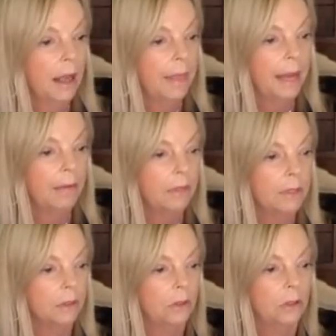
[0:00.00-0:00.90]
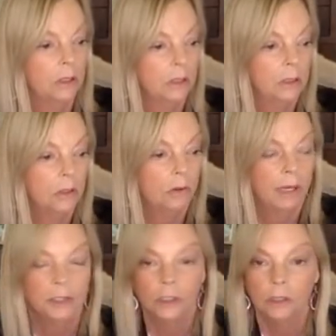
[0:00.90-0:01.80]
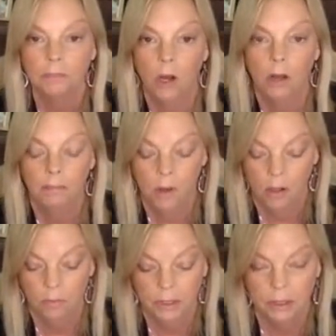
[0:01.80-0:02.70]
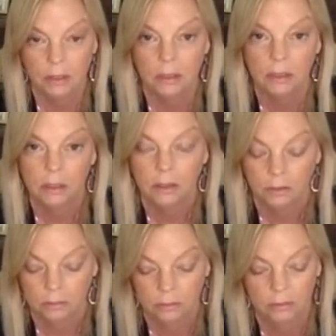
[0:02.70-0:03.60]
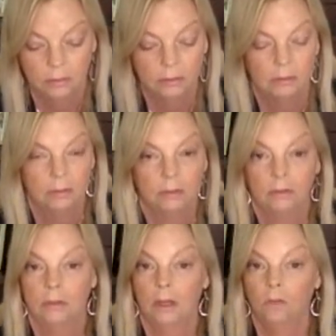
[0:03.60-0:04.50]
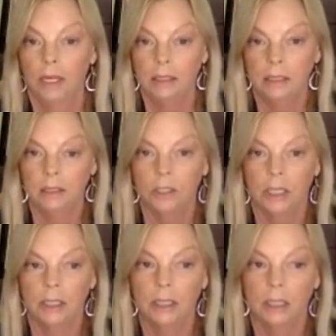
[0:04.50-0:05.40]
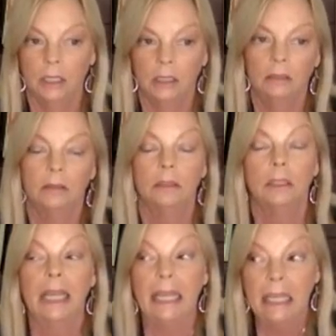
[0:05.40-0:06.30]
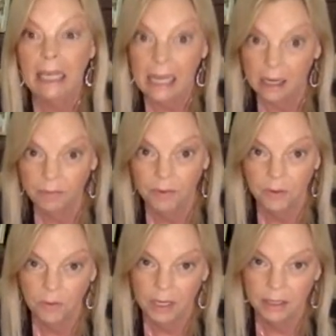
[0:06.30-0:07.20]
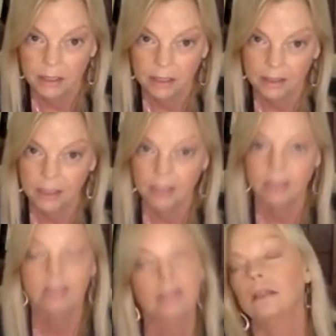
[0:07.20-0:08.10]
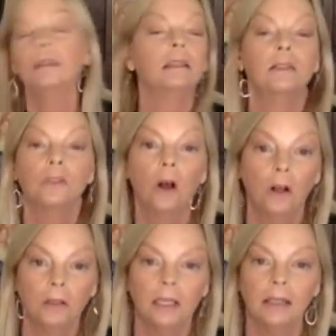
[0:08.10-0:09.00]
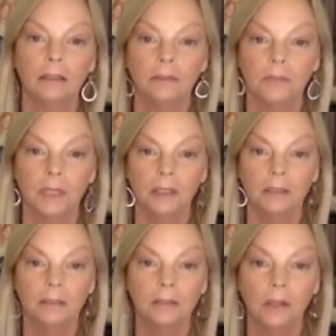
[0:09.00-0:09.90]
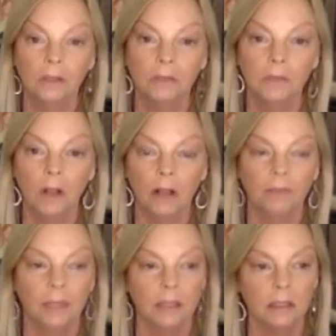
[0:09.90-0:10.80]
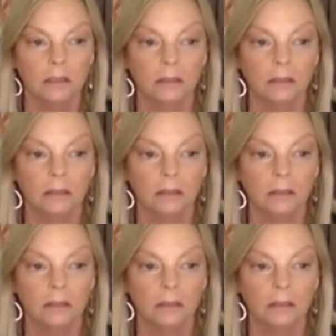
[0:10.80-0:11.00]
that was a good question, Paul. Paul wants to know when DJT, if and when DJT is hauled out of the Oval Office